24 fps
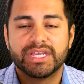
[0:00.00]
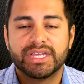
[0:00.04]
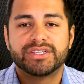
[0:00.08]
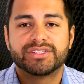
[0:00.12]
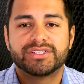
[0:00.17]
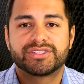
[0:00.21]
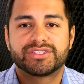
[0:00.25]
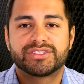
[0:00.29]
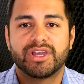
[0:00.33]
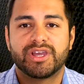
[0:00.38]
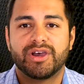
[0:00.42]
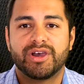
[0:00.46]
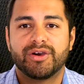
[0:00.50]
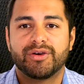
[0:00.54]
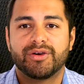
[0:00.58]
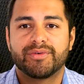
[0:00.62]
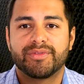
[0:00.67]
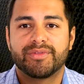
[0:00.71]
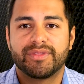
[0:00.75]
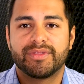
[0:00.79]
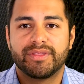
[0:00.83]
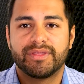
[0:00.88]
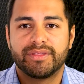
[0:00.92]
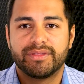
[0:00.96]

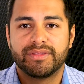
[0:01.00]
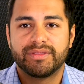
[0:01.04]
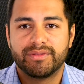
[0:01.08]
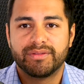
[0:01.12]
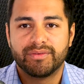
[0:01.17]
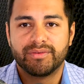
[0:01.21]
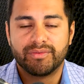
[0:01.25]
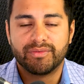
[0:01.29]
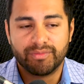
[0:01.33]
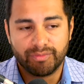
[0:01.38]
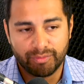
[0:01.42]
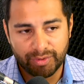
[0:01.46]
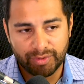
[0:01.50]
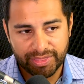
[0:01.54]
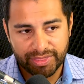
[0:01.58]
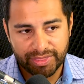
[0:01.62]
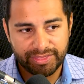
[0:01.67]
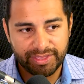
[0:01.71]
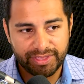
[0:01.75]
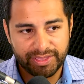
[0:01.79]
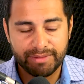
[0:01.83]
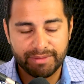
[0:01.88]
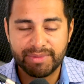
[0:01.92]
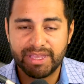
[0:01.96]
So
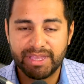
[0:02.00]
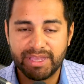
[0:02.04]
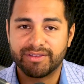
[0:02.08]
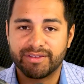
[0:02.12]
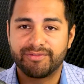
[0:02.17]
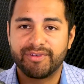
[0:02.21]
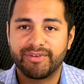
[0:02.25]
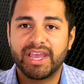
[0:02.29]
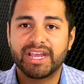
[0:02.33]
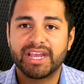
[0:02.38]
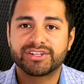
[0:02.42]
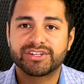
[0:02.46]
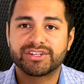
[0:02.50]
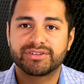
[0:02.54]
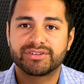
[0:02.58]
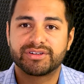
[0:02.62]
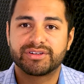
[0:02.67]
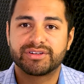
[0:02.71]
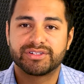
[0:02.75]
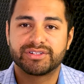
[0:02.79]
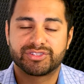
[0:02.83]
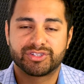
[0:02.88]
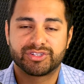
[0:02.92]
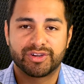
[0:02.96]
with the
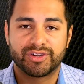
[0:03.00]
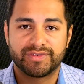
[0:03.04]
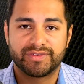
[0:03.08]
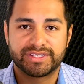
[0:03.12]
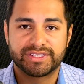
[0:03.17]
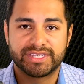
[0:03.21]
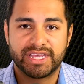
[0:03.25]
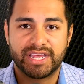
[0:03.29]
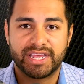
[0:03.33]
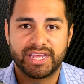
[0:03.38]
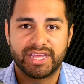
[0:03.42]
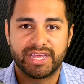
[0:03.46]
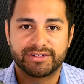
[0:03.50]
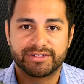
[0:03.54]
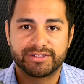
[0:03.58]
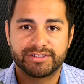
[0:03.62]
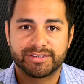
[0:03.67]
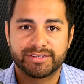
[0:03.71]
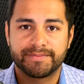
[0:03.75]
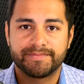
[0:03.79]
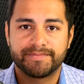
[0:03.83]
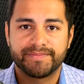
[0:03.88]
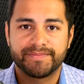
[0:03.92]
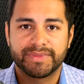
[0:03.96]
manufacturer service
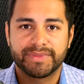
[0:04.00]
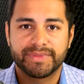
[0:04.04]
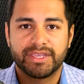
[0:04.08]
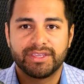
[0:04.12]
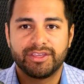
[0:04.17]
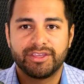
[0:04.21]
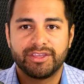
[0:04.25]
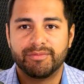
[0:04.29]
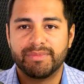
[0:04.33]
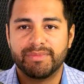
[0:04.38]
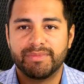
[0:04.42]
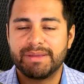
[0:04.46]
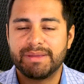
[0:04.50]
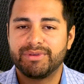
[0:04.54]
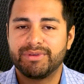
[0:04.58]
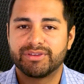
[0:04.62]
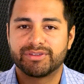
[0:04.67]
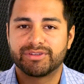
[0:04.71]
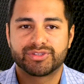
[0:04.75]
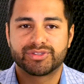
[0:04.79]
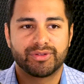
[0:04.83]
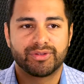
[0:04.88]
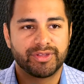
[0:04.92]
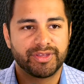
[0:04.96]
centers, you know, maybe
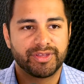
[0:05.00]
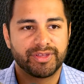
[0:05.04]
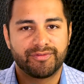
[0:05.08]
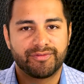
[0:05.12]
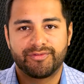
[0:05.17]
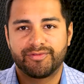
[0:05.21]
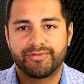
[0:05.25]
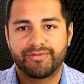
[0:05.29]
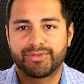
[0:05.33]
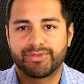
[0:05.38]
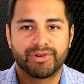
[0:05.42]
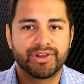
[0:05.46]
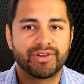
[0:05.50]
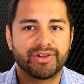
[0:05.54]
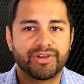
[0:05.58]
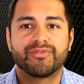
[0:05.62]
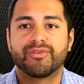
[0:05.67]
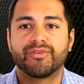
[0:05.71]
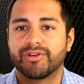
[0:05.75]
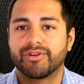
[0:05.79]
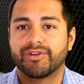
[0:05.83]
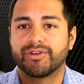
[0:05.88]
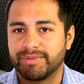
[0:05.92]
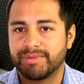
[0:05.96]
there's only 3 or
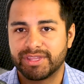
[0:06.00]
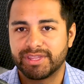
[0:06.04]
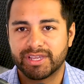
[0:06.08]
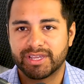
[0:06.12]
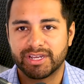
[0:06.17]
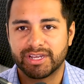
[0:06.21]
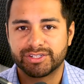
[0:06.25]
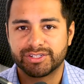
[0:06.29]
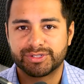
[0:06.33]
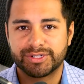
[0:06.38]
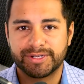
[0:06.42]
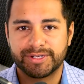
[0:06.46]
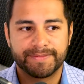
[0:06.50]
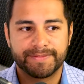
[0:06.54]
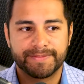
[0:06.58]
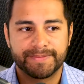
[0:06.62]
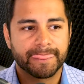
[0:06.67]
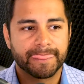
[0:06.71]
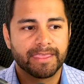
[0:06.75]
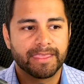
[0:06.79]
4 of them in the country.